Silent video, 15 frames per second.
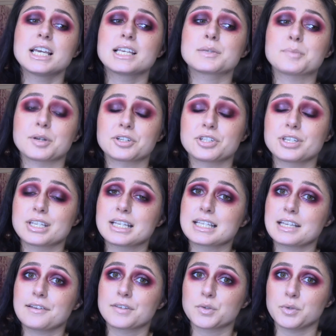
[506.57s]
especially since
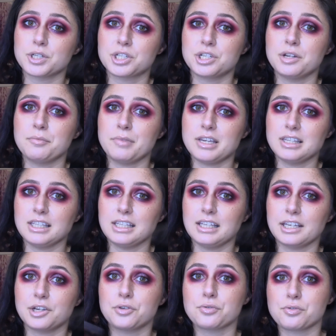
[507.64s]
I've switched to mainly
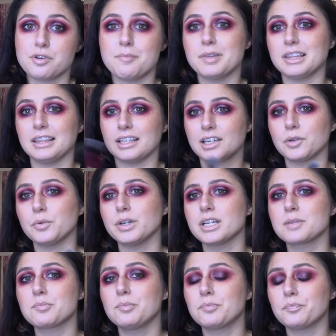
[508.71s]
like cream and
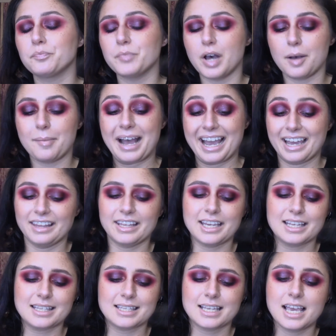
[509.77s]
liquid
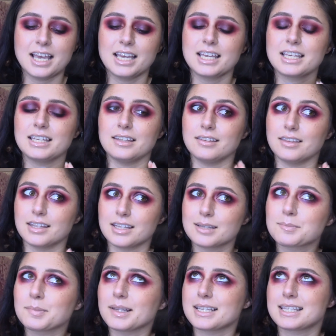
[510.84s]
highlights. This
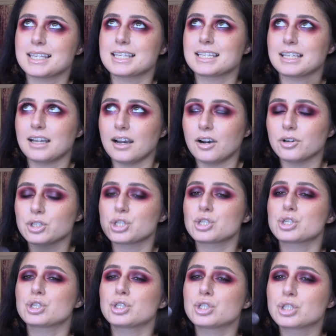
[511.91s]
blends this out
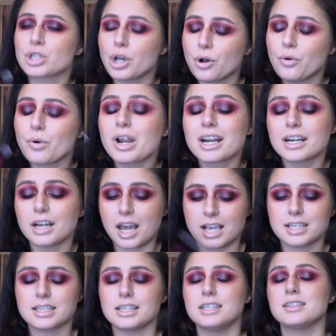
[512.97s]
so
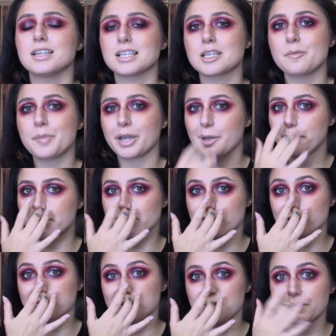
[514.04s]
nicely, doesn't pick up on
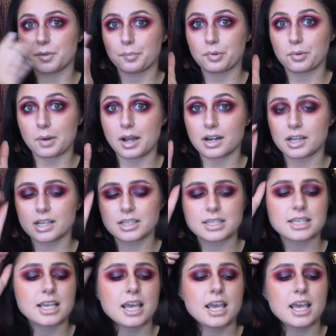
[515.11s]
too much of the product,